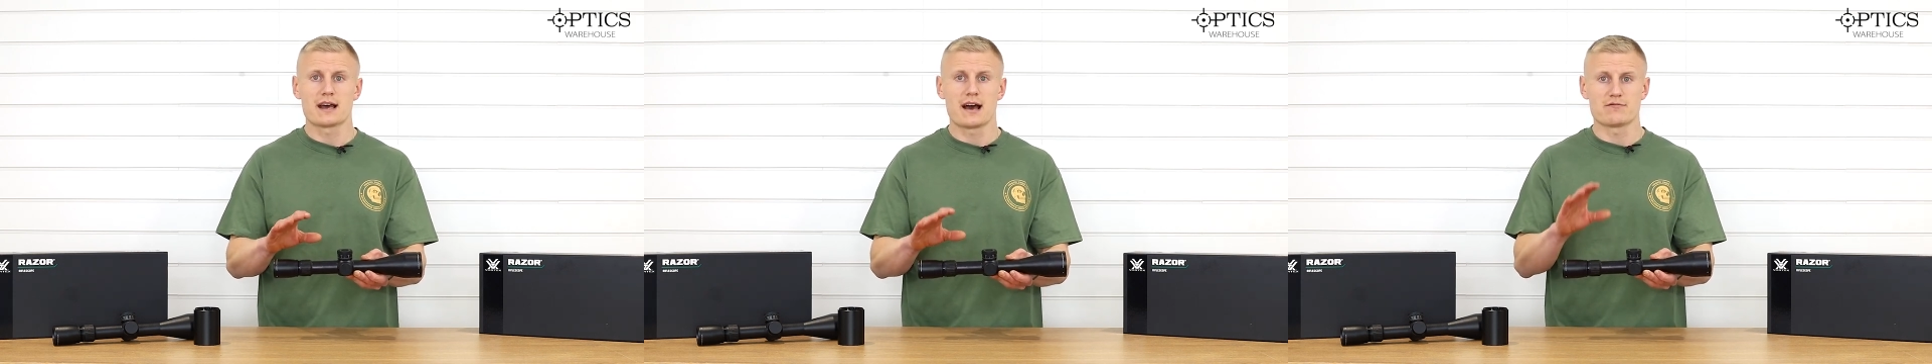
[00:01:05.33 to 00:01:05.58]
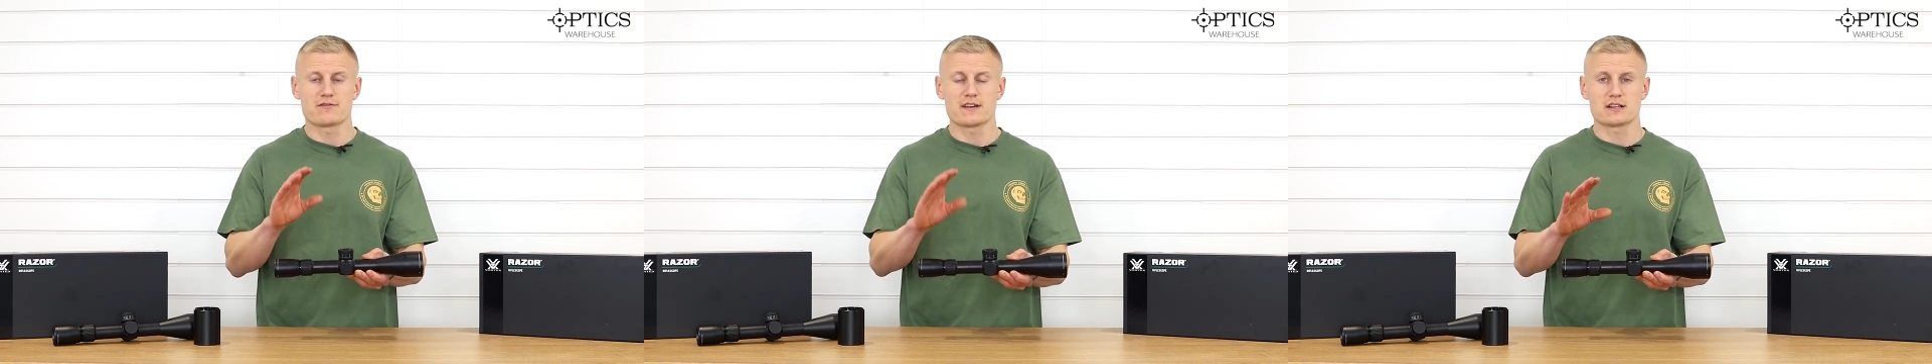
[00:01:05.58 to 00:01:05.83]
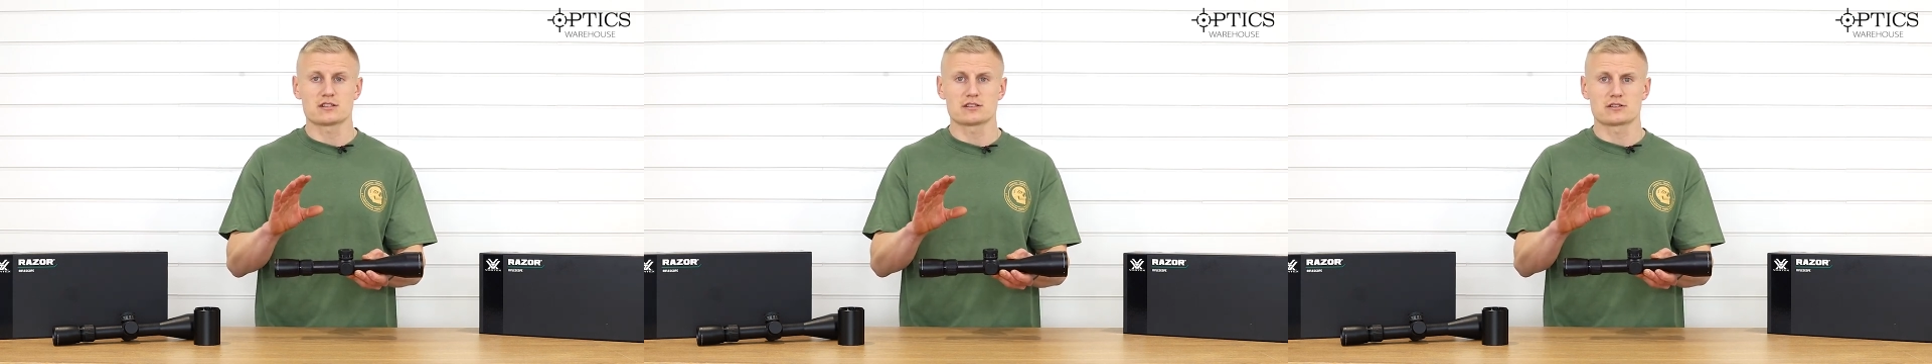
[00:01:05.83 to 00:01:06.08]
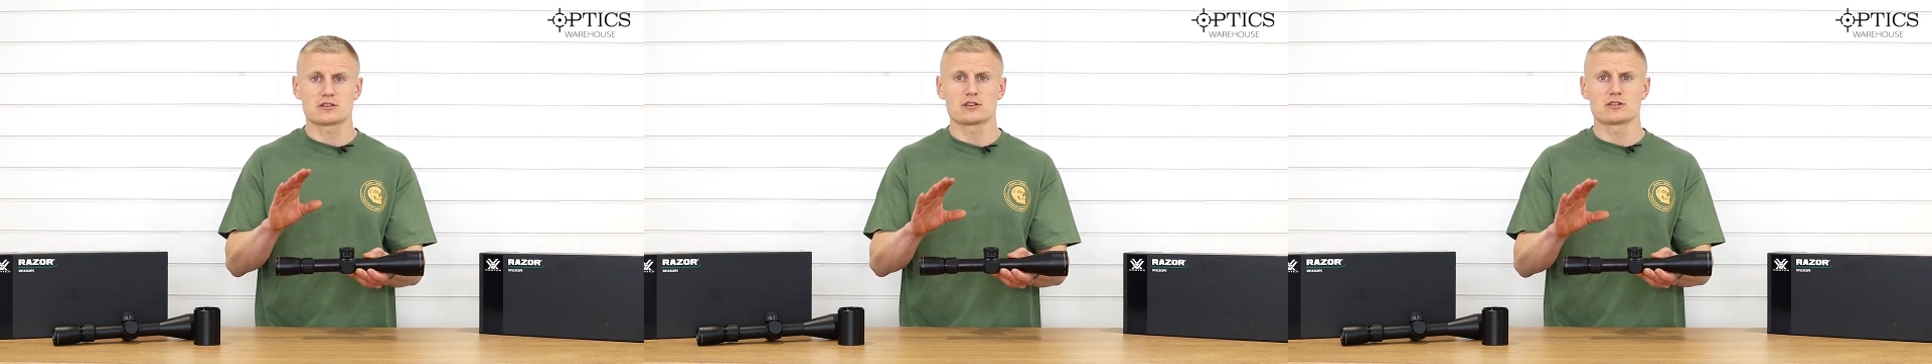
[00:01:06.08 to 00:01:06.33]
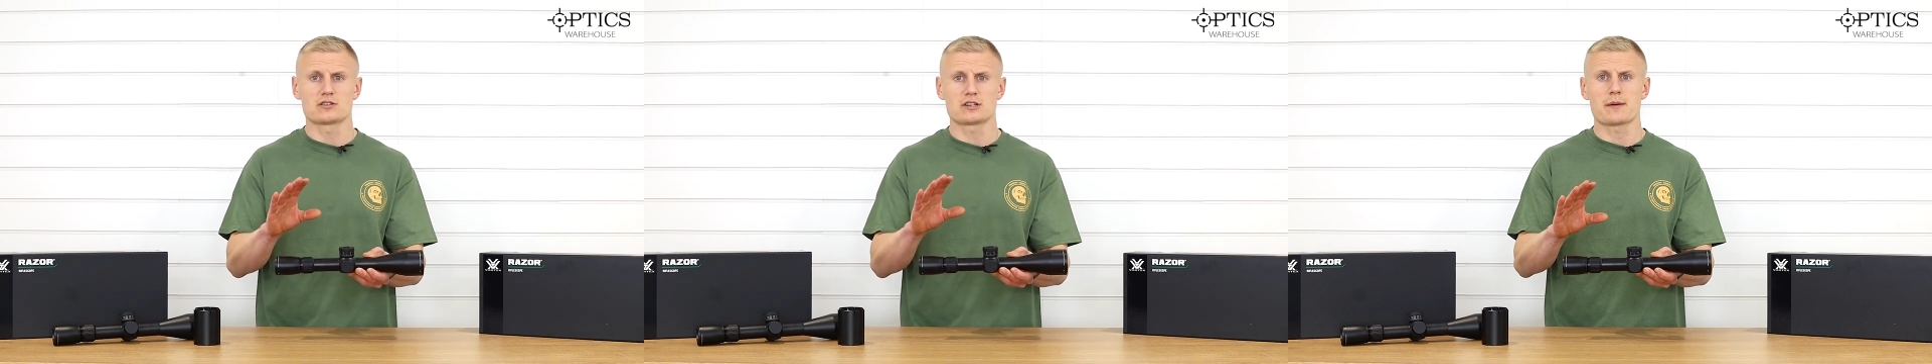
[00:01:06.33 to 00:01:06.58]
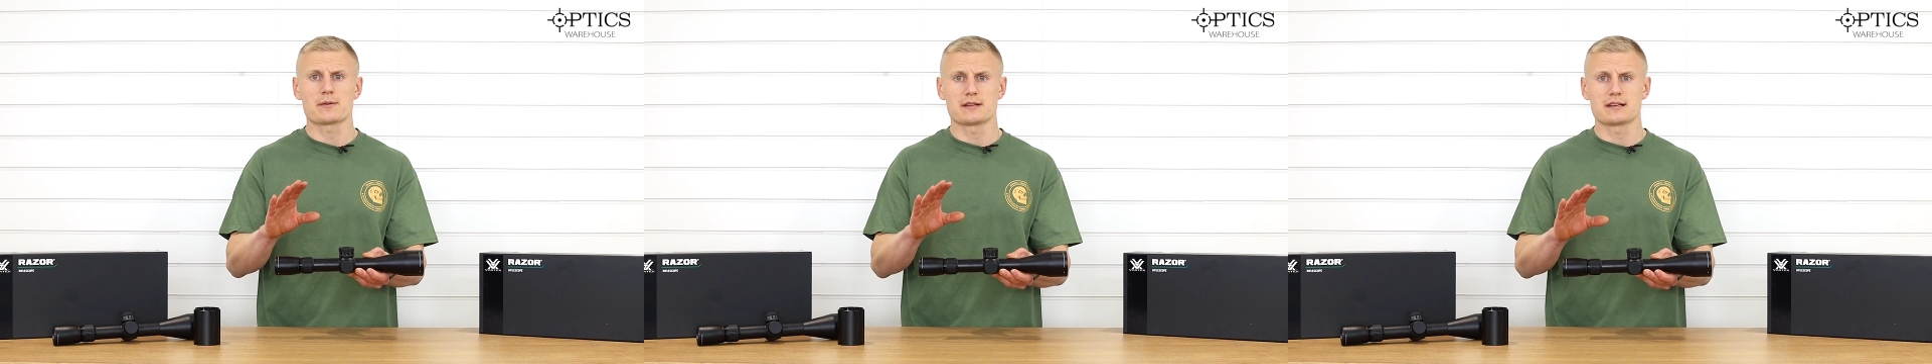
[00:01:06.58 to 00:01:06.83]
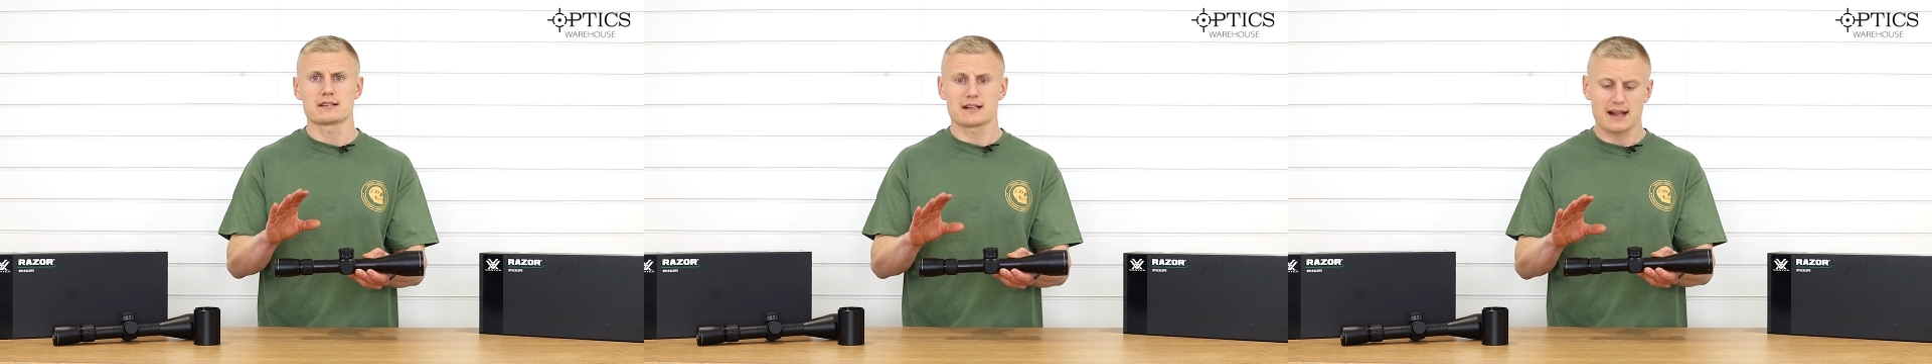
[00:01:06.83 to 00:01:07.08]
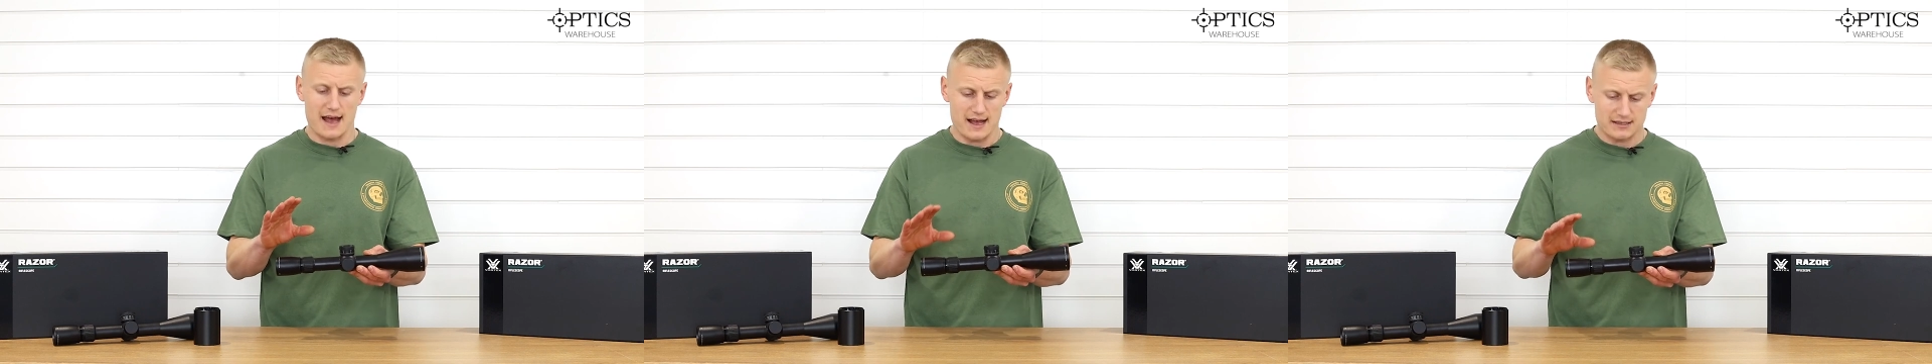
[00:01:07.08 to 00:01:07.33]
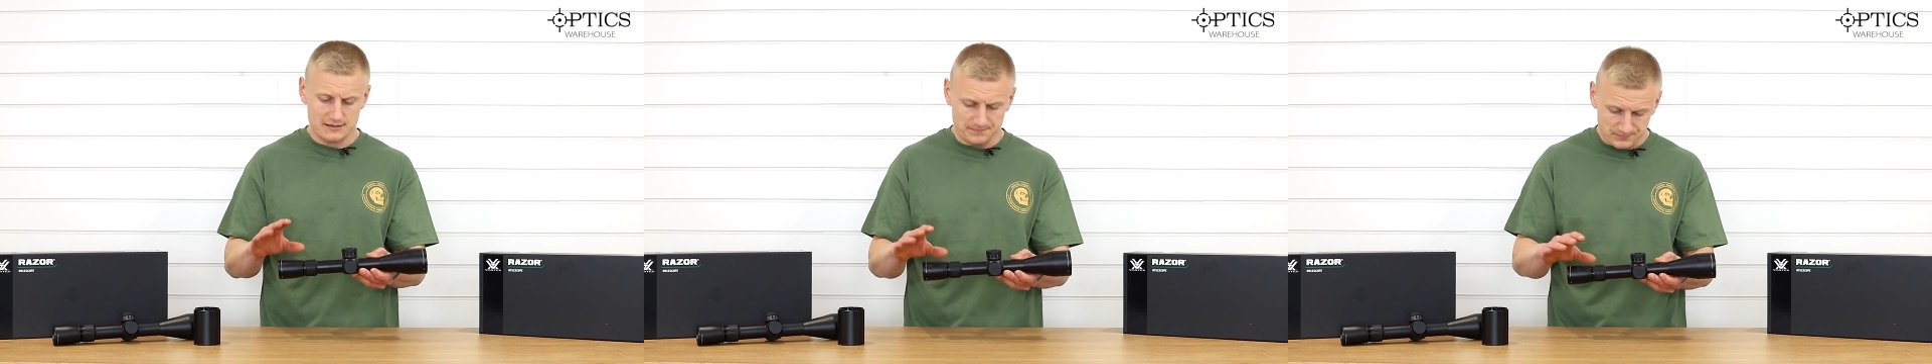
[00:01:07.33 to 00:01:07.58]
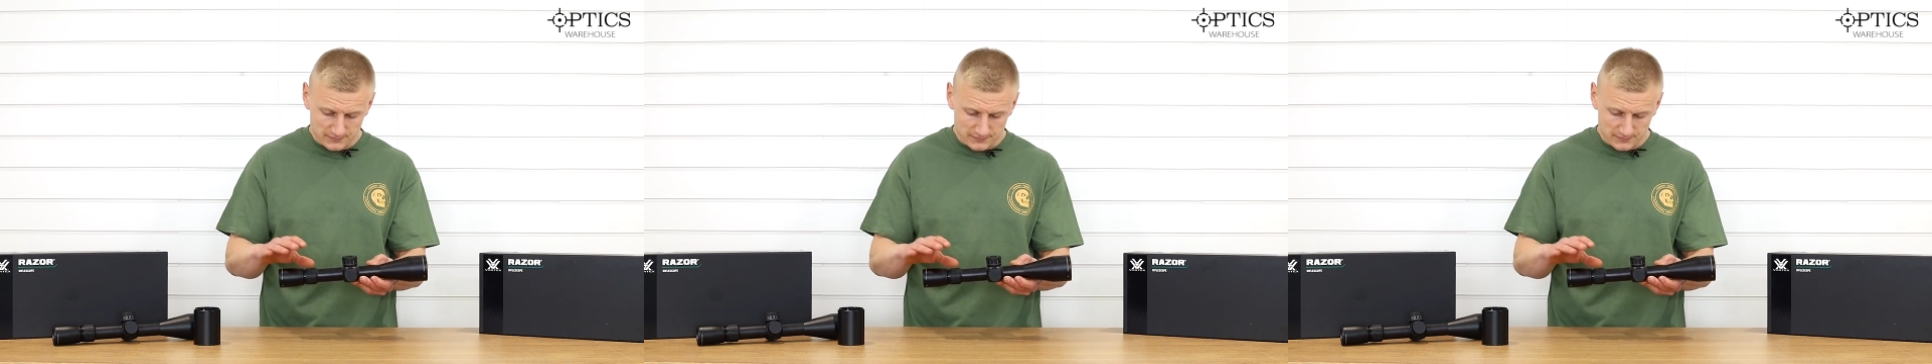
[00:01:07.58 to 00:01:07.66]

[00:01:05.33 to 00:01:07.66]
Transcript: and features good Japanese glass.